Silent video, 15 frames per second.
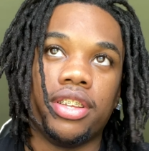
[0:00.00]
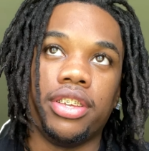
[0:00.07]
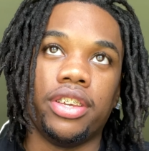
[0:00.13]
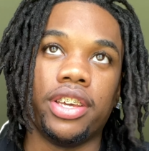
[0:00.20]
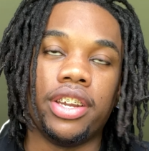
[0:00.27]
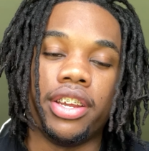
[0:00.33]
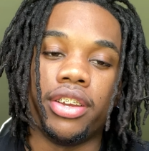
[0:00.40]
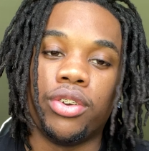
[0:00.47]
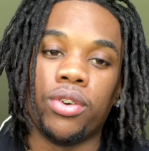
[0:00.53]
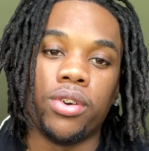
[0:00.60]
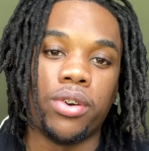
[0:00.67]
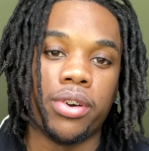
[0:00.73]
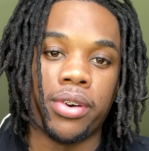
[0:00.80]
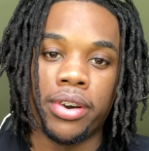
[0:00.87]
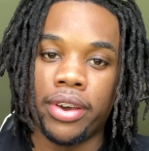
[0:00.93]
it
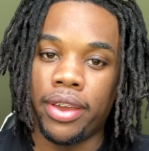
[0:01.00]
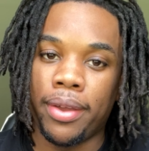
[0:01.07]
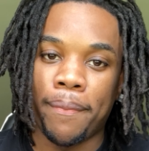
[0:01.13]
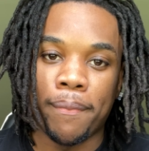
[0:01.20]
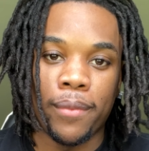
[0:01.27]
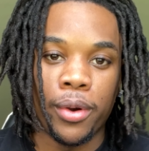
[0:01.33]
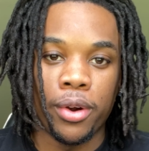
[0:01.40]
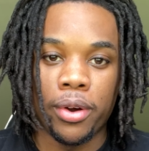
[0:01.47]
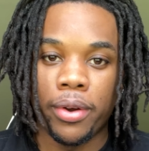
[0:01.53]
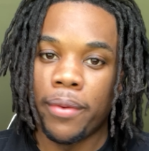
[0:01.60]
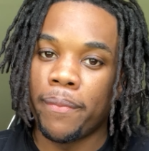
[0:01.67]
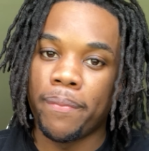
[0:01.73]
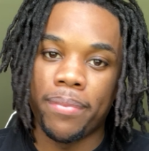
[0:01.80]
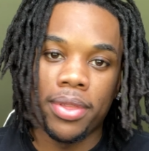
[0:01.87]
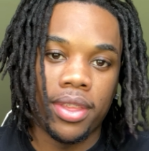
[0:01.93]
going,
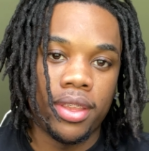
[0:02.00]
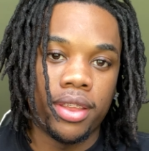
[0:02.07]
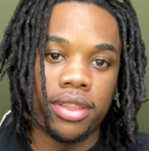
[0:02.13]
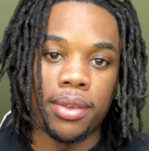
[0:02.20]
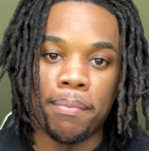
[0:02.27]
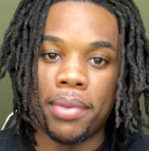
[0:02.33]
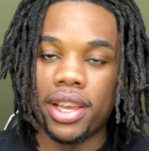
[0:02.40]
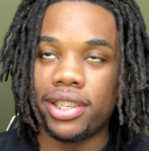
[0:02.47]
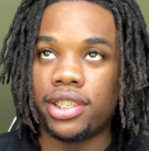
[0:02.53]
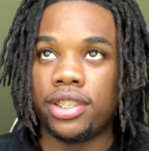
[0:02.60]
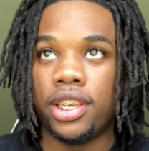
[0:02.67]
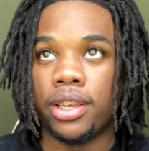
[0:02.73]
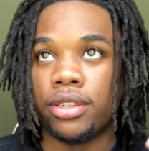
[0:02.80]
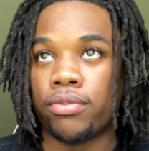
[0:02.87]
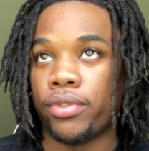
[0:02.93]
or the best
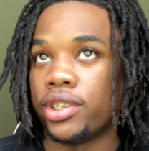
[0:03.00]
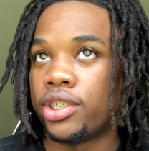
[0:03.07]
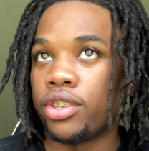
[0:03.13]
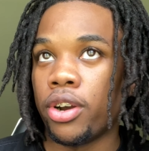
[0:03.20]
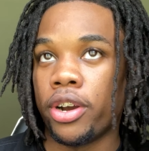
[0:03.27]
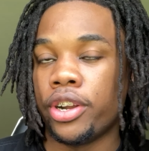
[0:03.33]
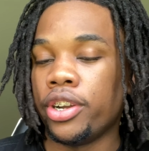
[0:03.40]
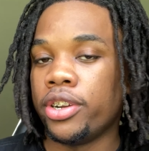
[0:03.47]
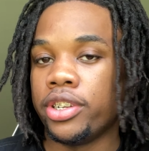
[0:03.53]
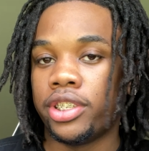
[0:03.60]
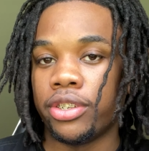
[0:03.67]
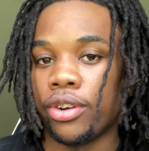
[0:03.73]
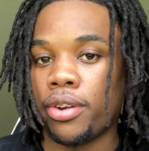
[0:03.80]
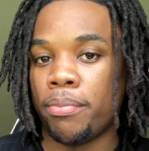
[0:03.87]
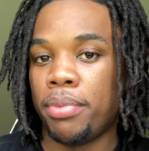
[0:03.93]
tips for starters or